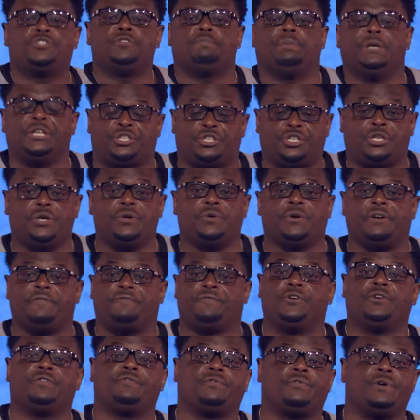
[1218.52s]
to be true. And
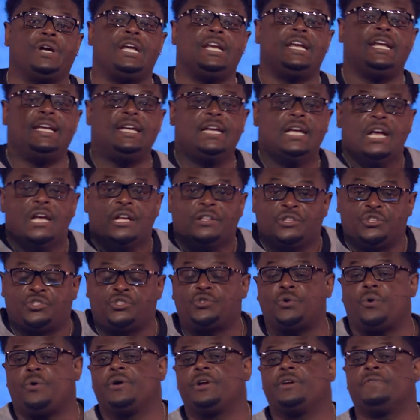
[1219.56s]
if you're reading the
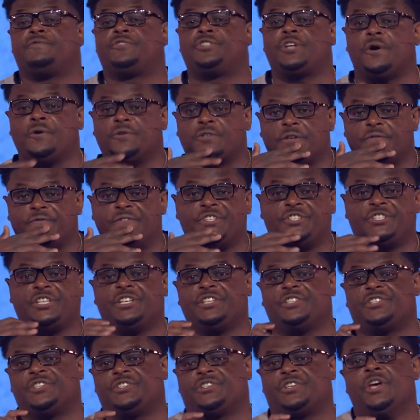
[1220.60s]
story of Joseph in
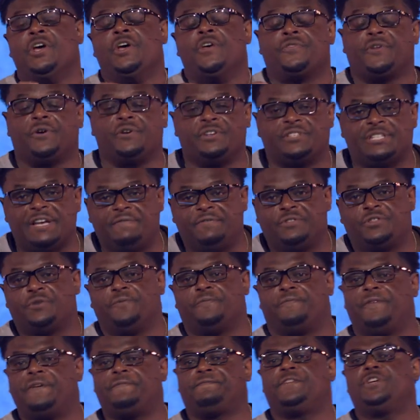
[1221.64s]
Genesis 37
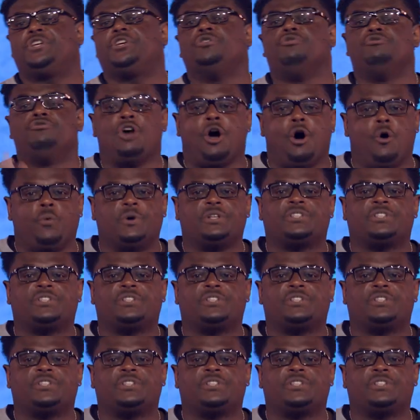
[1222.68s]
through 50, you know